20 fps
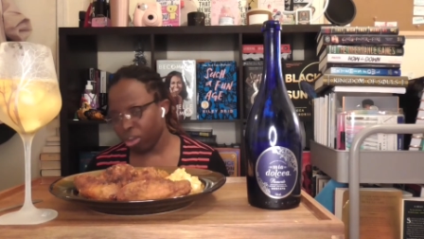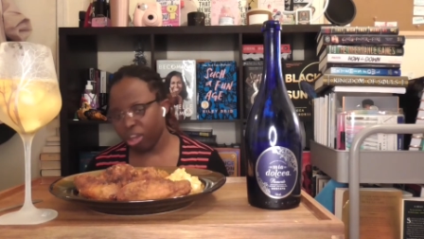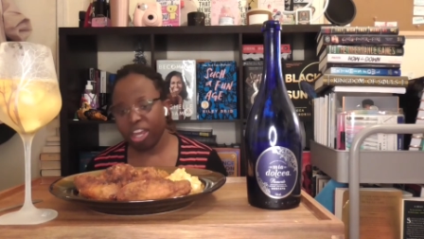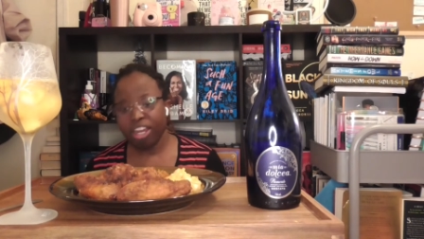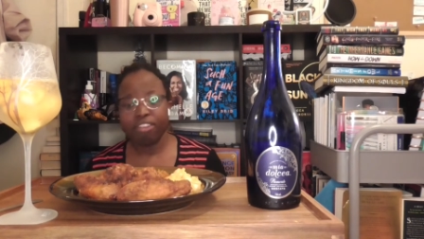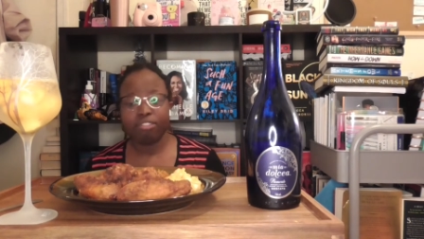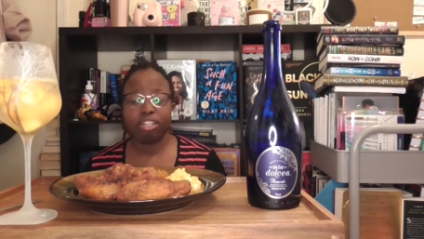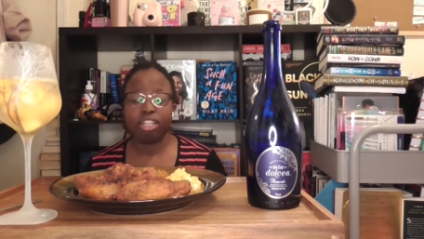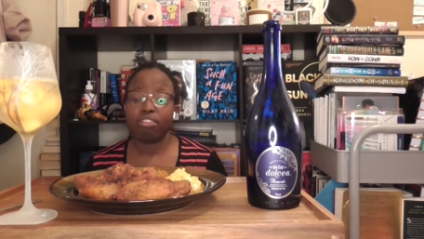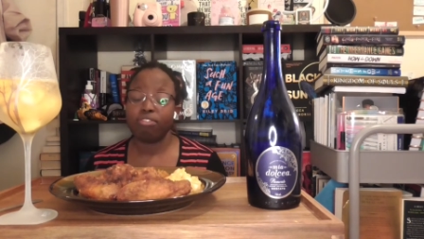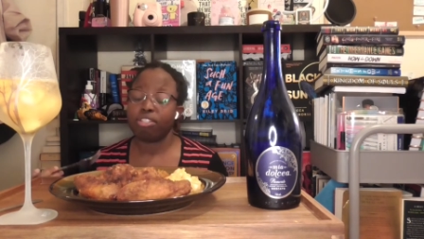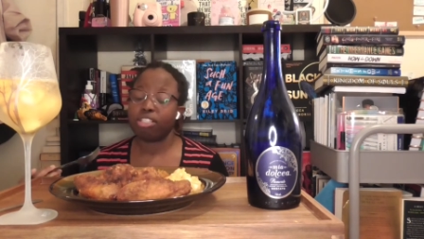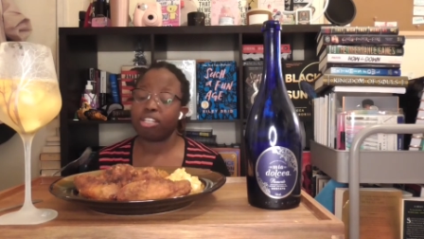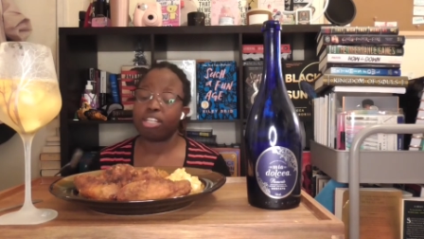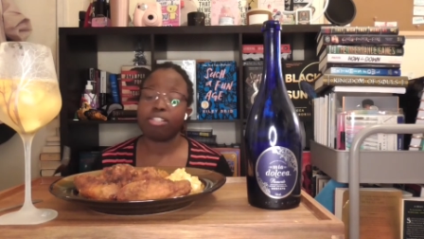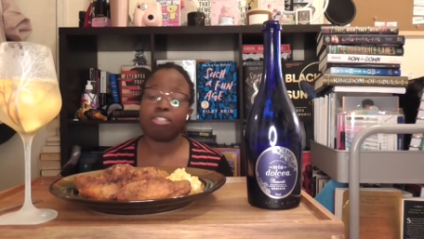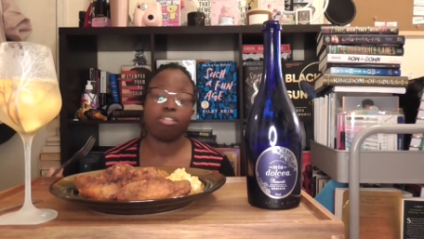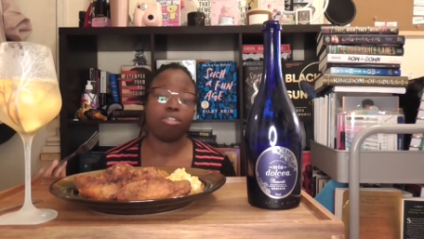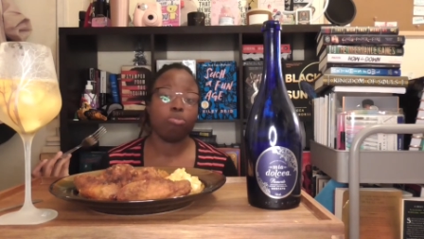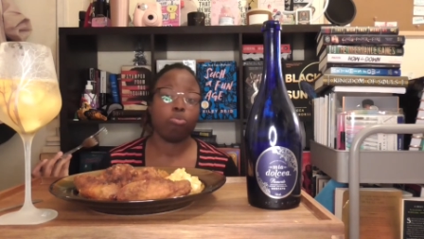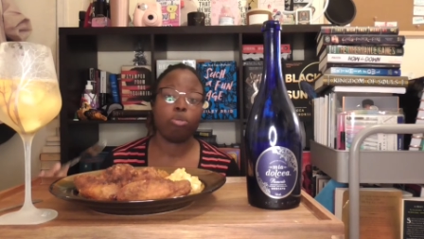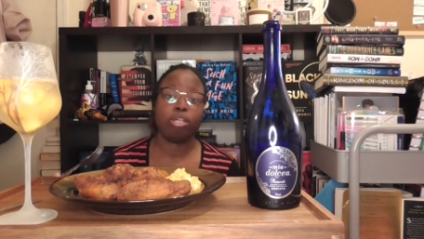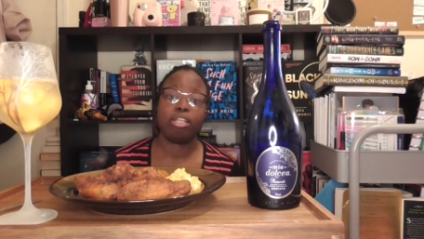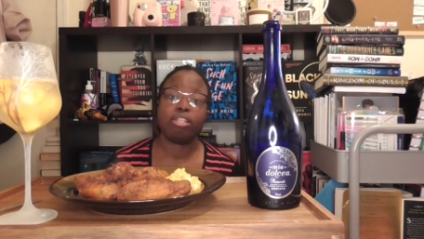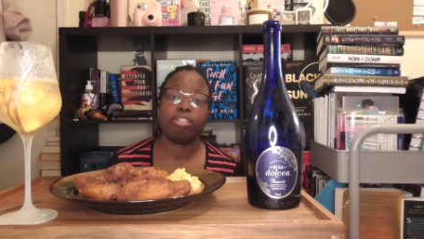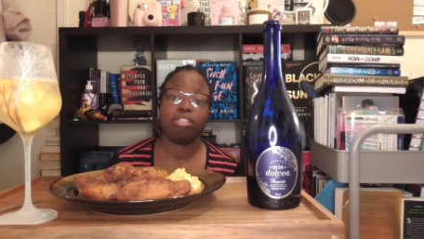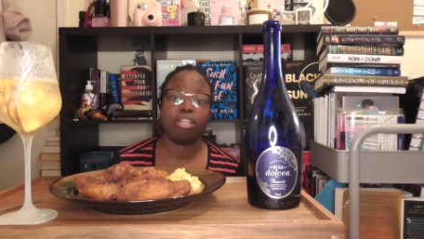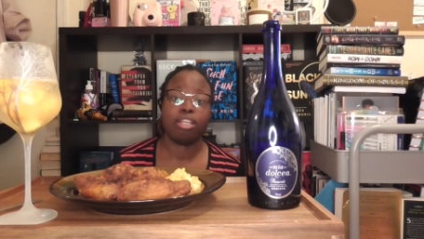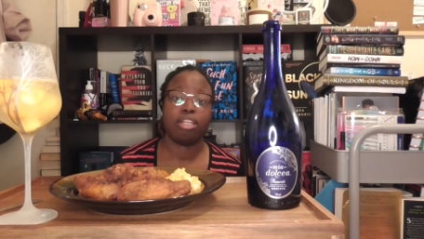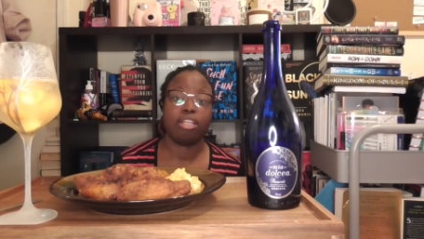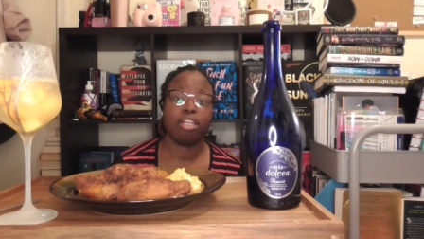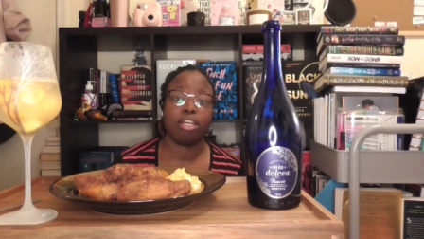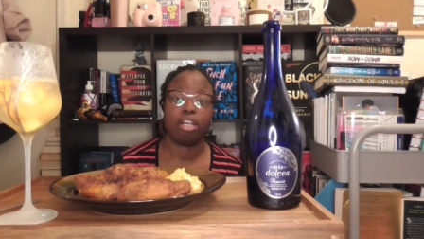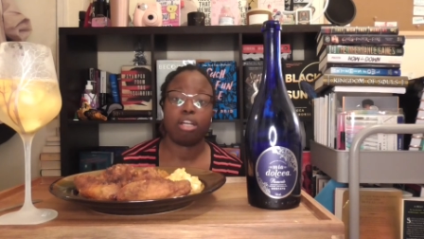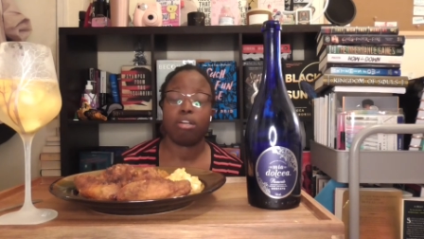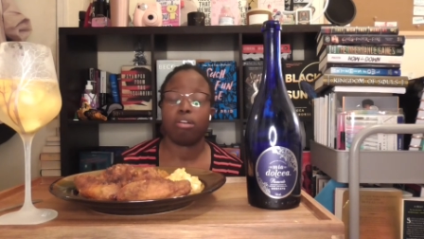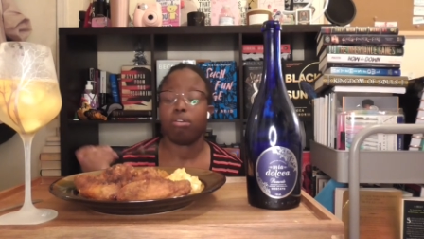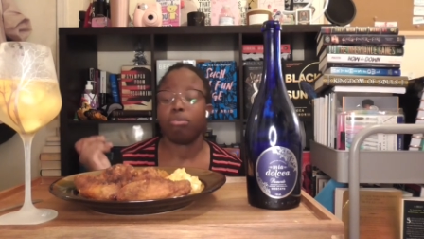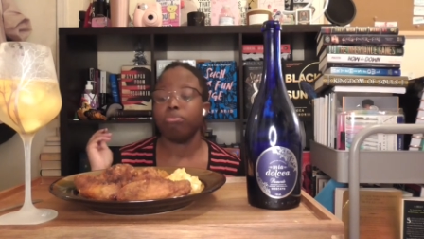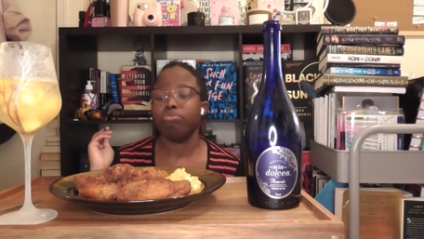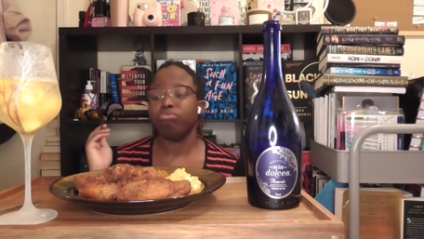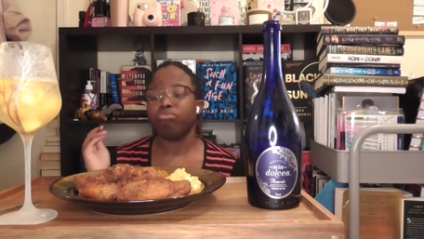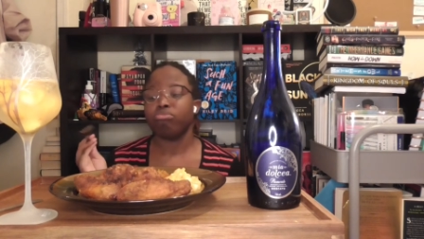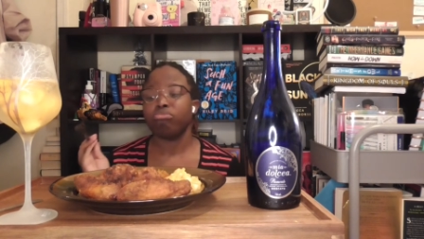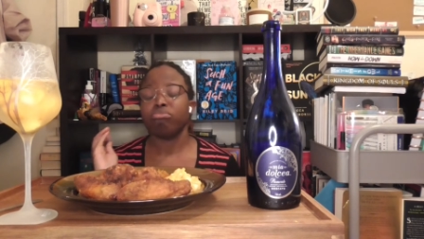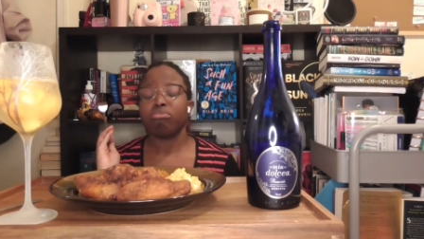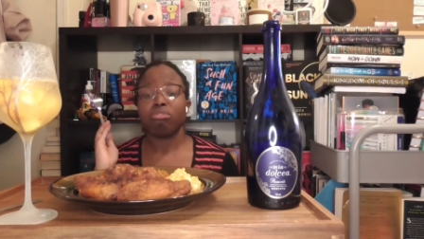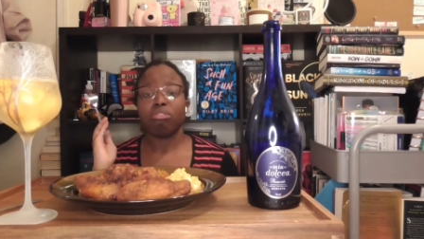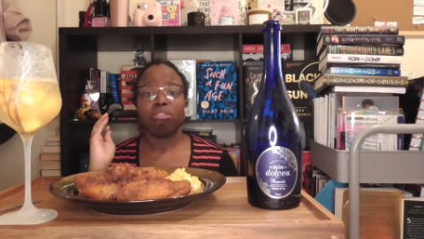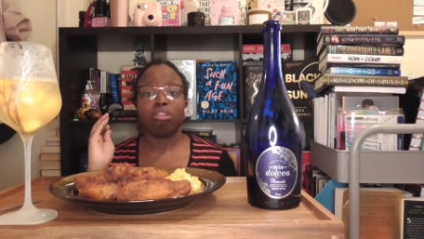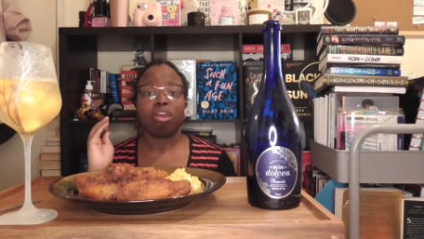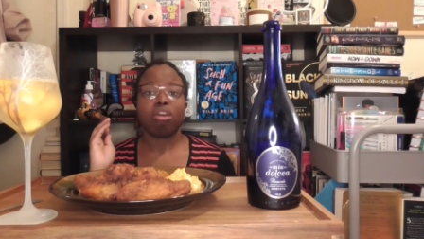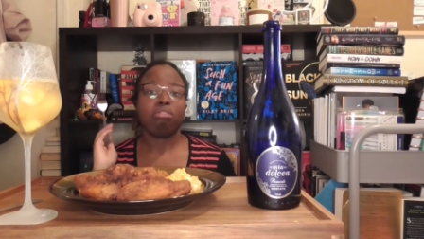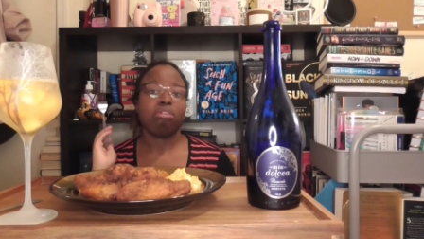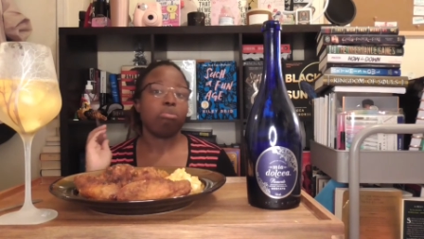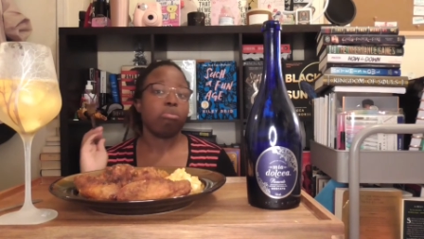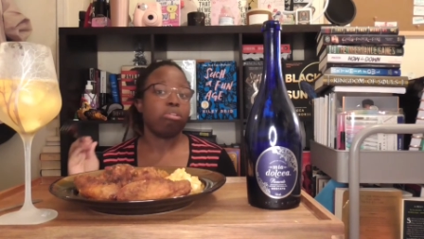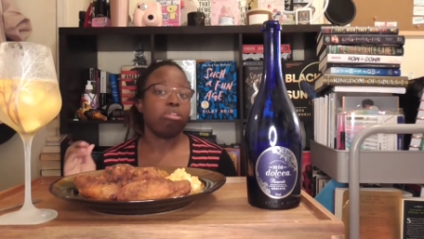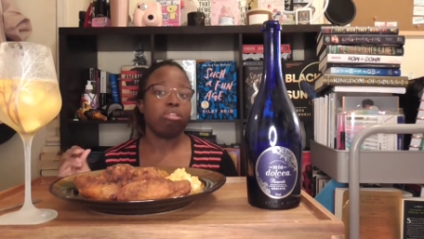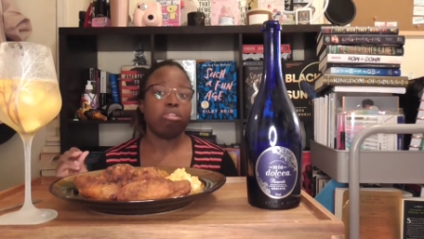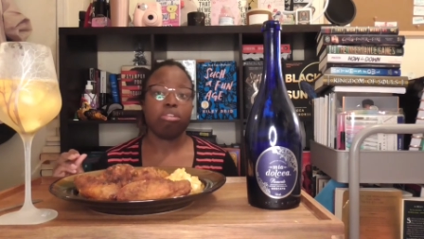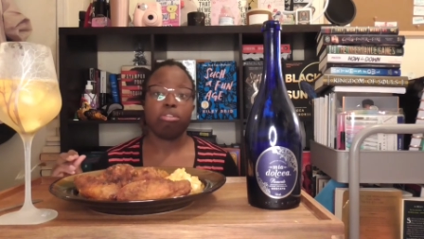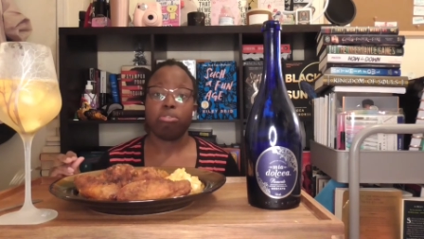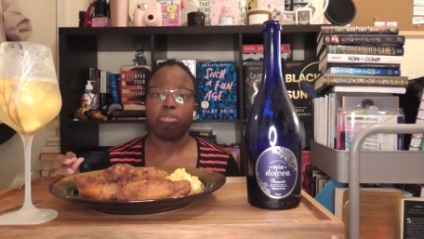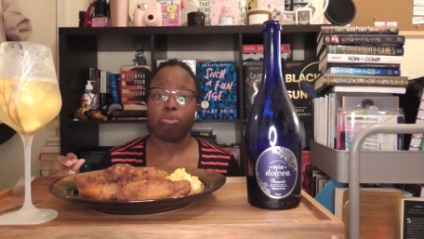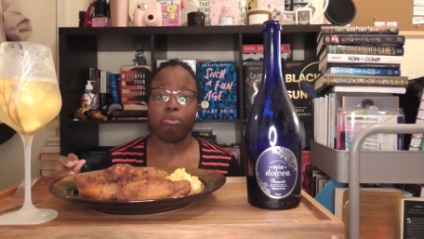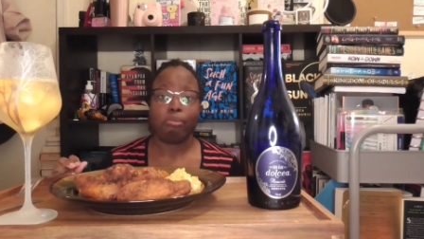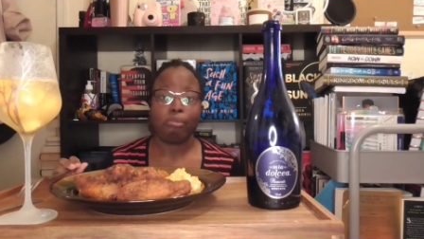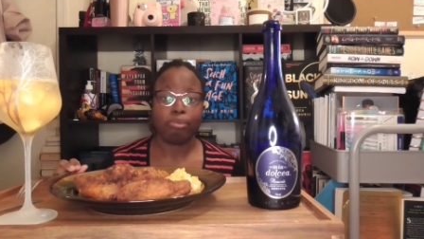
I haven't even tasted the wings yet y'all I don't know what to do.